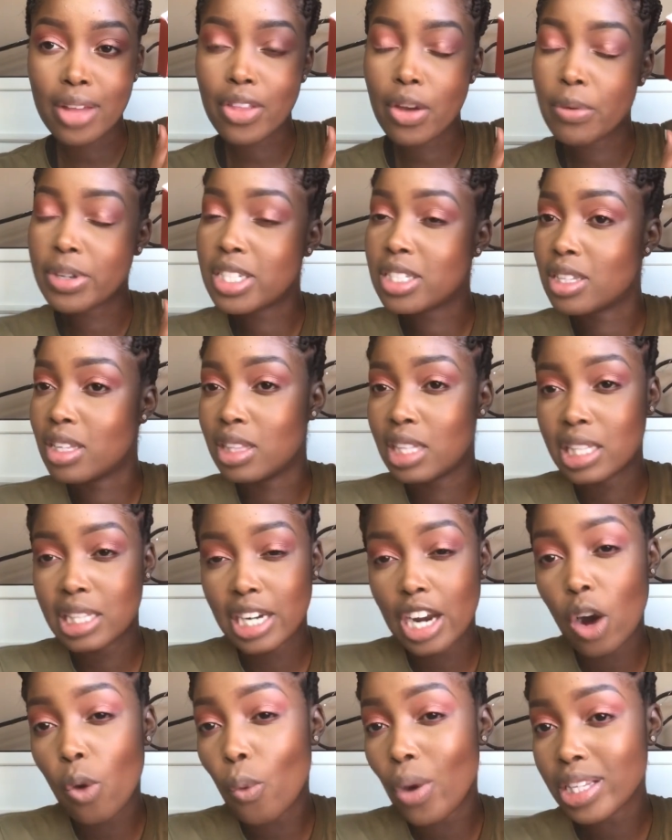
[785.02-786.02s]
That was just a thing that
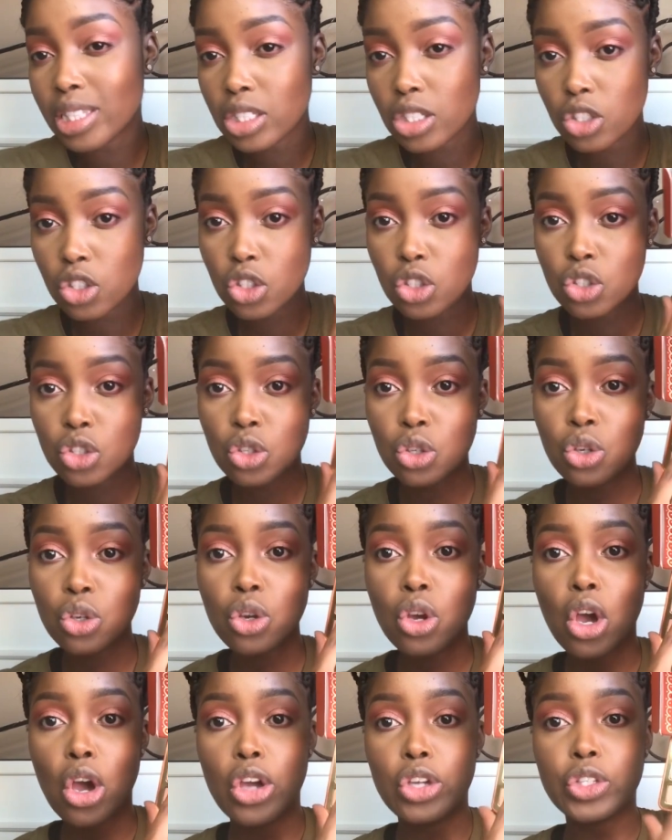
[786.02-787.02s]
I wanted to do.
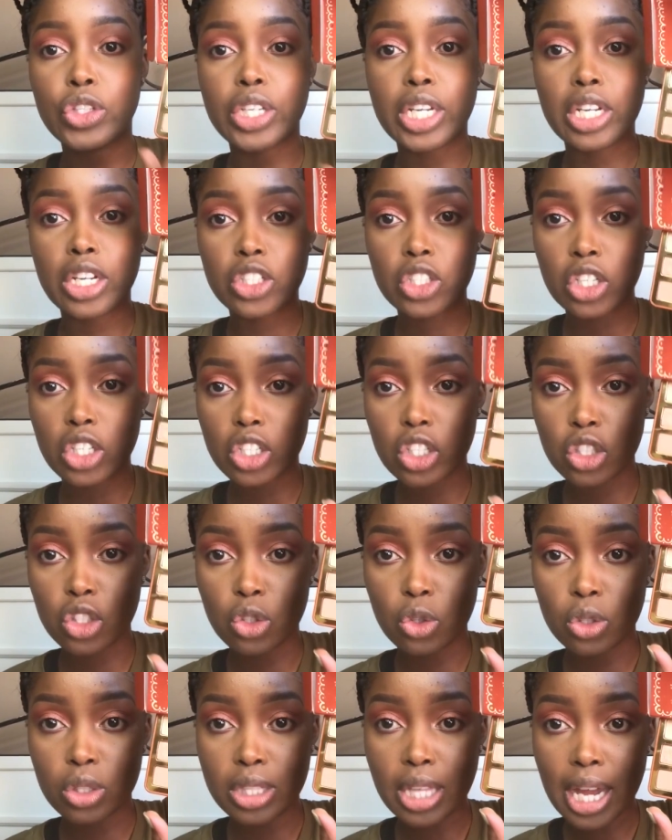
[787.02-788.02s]
You can literally just
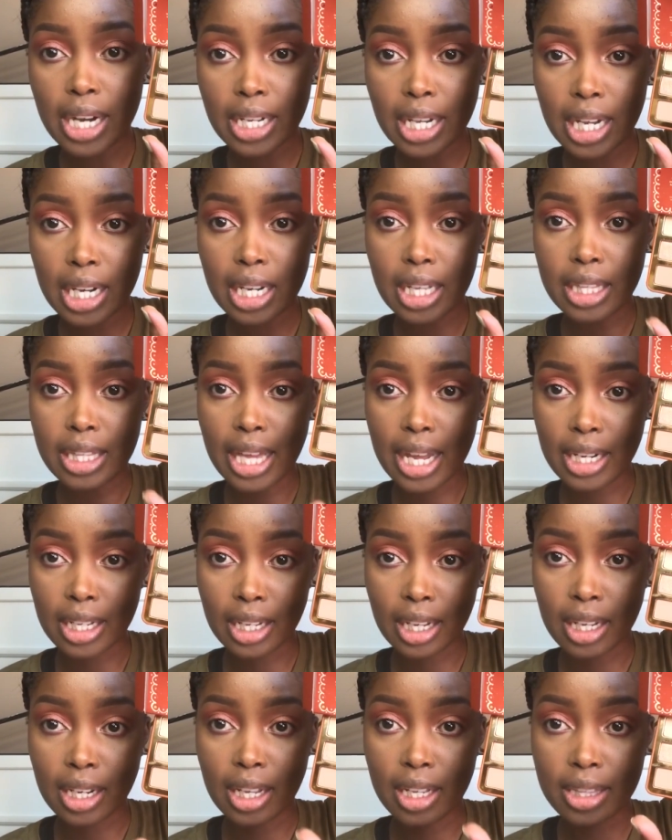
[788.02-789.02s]
use that color, that
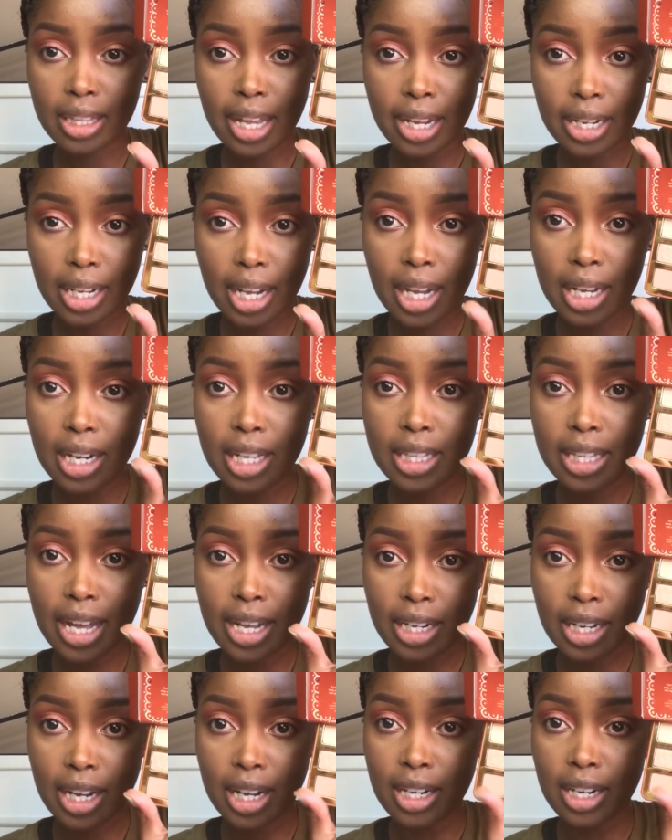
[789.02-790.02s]
color, that color,
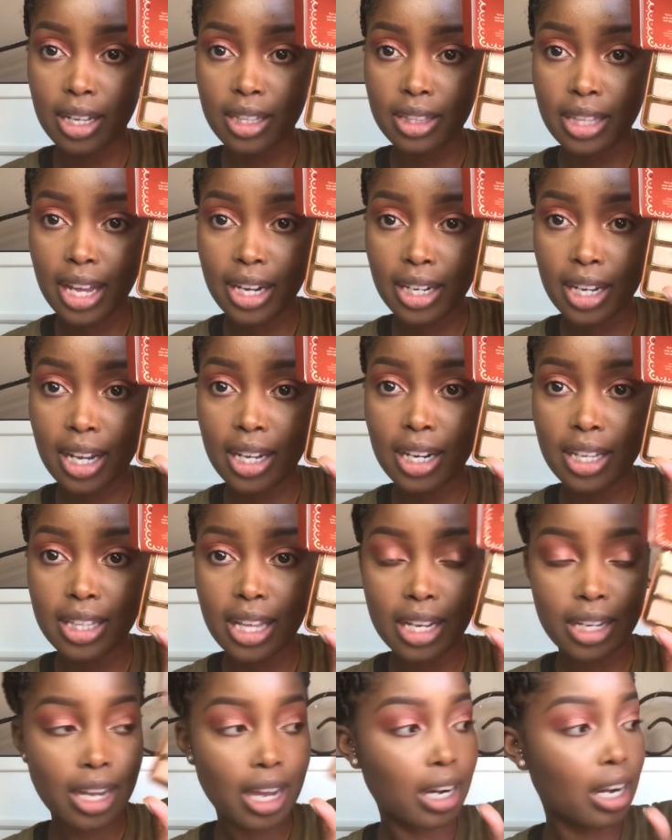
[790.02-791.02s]
that color, that color,
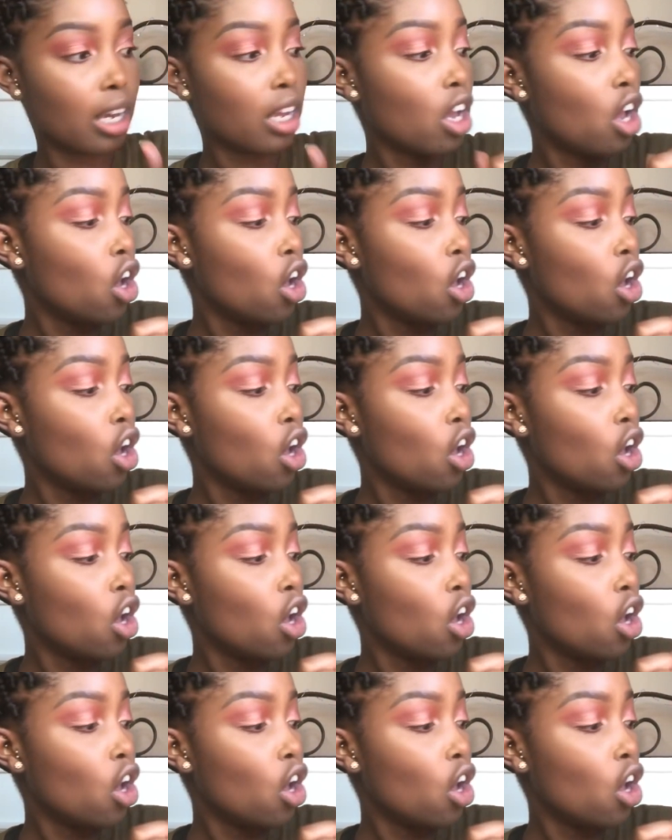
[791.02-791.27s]
that color.